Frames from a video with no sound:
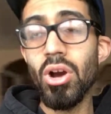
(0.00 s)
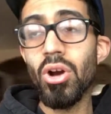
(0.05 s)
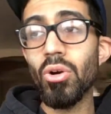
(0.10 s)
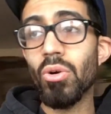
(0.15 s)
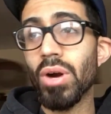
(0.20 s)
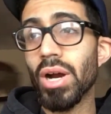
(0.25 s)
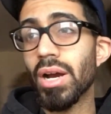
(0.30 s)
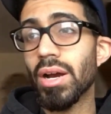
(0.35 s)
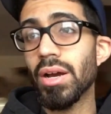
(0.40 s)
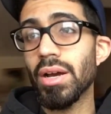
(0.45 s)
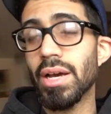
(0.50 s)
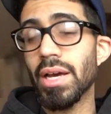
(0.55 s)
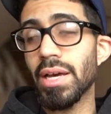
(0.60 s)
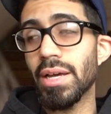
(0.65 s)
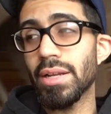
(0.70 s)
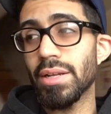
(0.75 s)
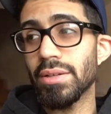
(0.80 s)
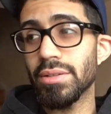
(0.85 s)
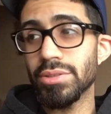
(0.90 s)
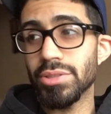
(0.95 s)
Quite,
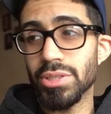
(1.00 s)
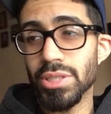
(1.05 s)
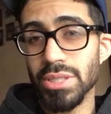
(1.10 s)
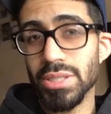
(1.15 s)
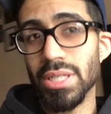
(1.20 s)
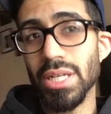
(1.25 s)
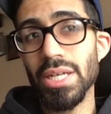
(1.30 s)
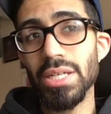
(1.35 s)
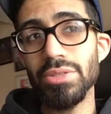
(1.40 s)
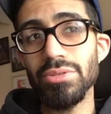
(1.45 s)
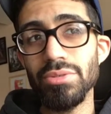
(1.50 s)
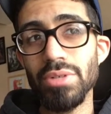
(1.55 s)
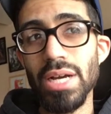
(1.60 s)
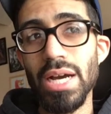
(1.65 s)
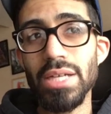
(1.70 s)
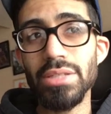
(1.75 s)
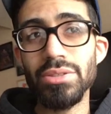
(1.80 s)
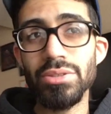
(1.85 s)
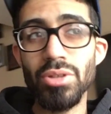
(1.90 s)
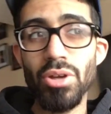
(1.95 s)
and just letting you
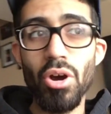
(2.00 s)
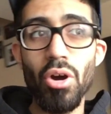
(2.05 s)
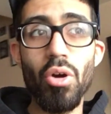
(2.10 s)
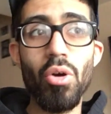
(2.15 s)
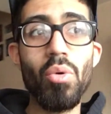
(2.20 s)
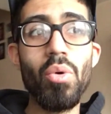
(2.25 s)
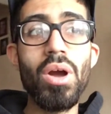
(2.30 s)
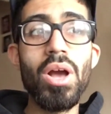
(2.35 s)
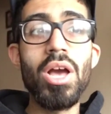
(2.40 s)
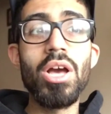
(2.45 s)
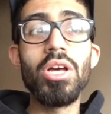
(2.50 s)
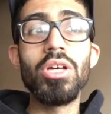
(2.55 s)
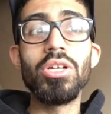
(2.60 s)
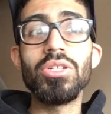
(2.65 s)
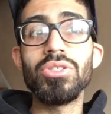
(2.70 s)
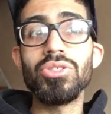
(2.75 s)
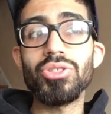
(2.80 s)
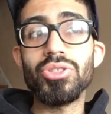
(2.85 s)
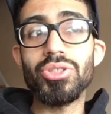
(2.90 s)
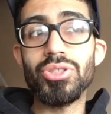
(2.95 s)
guys know,
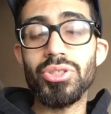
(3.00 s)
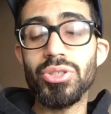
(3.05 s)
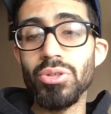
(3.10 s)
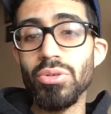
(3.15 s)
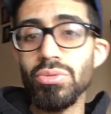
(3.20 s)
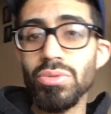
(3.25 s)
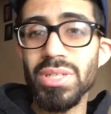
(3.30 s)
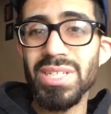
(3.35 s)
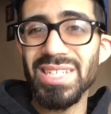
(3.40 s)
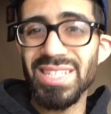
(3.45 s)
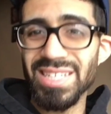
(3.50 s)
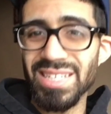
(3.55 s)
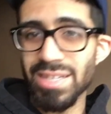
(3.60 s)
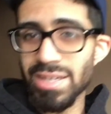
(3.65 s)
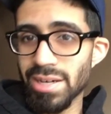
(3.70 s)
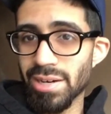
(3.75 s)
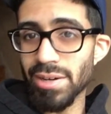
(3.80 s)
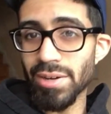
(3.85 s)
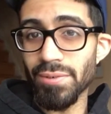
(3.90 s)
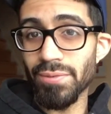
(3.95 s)
soon
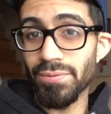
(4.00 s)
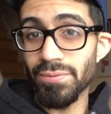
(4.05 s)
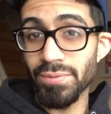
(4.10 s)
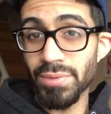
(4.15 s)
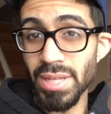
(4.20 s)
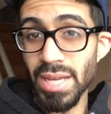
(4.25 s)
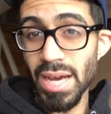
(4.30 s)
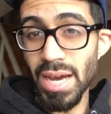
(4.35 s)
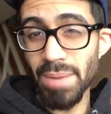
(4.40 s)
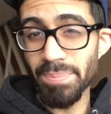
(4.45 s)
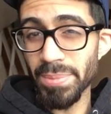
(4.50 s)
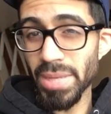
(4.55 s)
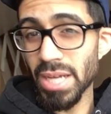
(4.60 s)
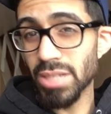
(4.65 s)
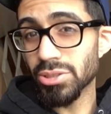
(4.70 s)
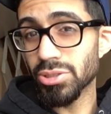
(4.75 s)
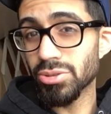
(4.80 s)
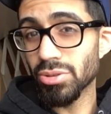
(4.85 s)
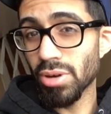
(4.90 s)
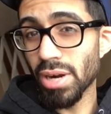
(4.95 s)
enough, not, I'm
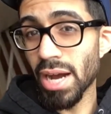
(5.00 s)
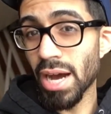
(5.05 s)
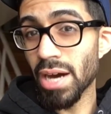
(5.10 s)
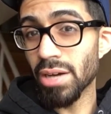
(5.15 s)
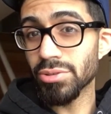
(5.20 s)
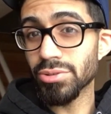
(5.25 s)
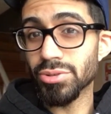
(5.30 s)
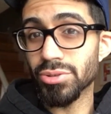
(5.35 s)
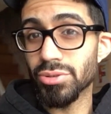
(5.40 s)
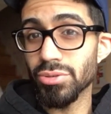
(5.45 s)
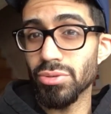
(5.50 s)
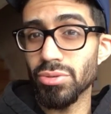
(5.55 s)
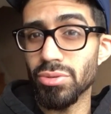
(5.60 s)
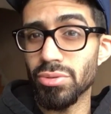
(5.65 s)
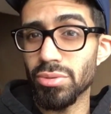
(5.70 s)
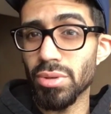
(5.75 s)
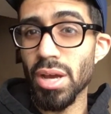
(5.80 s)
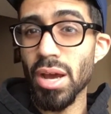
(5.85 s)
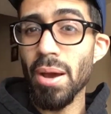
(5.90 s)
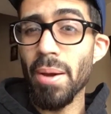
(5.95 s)
not sure how
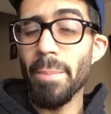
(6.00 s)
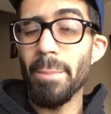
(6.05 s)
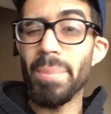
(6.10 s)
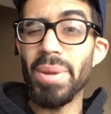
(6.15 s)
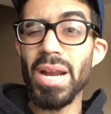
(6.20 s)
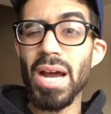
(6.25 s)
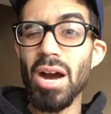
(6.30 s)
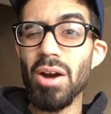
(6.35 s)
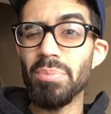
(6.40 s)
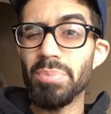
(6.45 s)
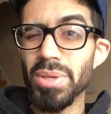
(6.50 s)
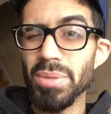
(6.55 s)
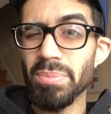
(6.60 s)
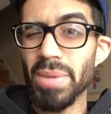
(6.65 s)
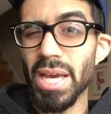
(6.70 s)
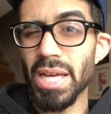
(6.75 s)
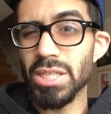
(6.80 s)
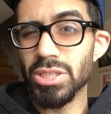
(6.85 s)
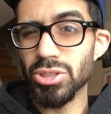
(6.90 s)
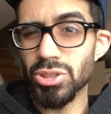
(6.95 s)
soon, but I'll be
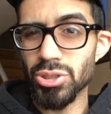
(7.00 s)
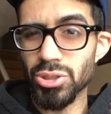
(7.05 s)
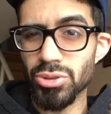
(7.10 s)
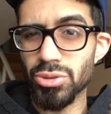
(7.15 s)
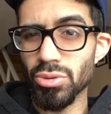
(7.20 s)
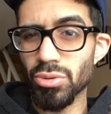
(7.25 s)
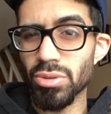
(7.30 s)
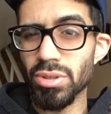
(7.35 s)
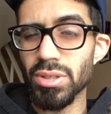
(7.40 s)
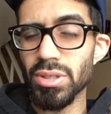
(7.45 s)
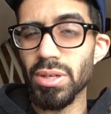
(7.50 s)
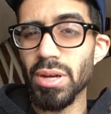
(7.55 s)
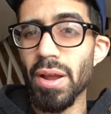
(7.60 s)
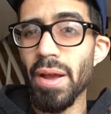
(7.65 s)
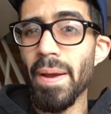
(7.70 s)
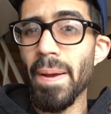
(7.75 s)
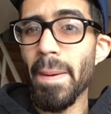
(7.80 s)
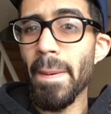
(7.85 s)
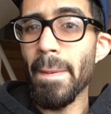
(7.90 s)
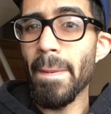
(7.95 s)
making short,
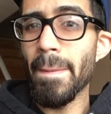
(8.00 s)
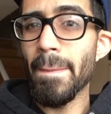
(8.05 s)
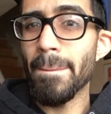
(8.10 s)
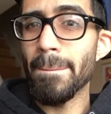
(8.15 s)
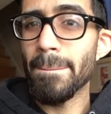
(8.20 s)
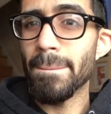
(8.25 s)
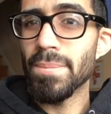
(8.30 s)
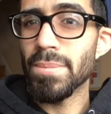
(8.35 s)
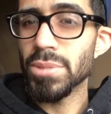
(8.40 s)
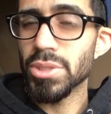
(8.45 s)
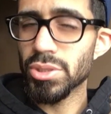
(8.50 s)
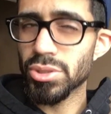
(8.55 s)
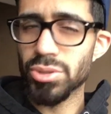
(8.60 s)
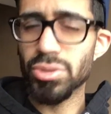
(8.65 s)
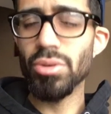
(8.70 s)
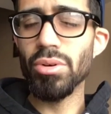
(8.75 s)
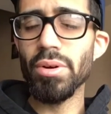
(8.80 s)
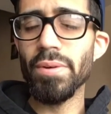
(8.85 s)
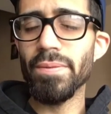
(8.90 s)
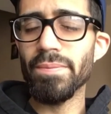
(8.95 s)

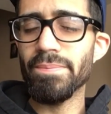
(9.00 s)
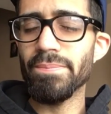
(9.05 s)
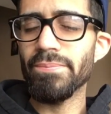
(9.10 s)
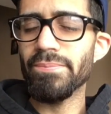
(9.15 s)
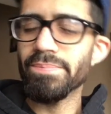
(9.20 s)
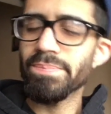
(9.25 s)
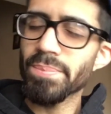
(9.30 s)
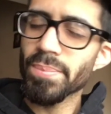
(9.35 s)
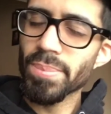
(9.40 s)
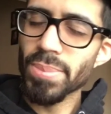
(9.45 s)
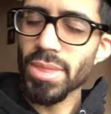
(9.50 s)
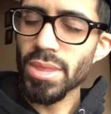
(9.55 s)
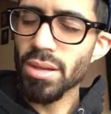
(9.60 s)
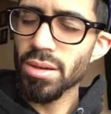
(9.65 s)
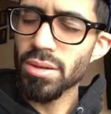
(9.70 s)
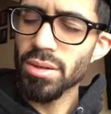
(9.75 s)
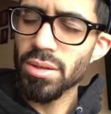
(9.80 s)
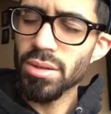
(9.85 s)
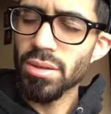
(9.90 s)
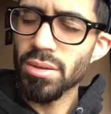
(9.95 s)
short
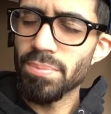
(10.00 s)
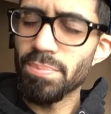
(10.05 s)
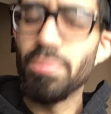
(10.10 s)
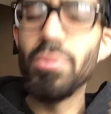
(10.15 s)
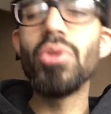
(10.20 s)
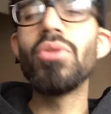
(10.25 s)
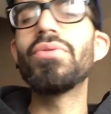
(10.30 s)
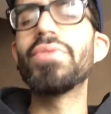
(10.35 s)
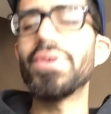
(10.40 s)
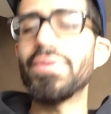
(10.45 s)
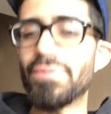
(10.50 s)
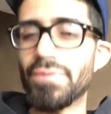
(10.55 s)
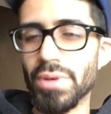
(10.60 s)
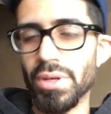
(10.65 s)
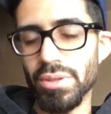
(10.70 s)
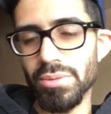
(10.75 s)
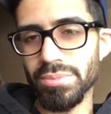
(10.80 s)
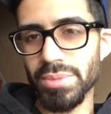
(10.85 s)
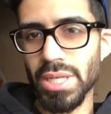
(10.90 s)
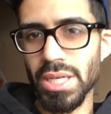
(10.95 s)
movie
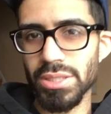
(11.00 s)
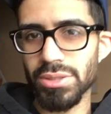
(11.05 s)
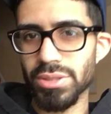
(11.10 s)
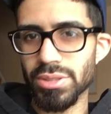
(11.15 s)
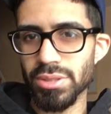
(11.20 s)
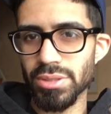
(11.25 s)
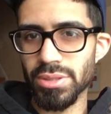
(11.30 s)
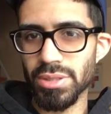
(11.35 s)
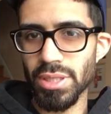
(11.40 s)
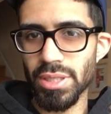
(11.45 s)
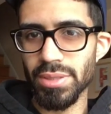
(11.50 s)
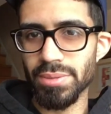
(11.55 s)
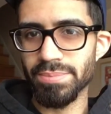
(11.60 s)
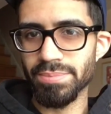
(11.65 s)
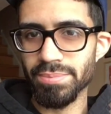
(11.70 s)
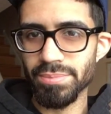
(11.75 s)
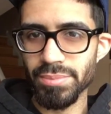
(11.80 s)
films, I should say.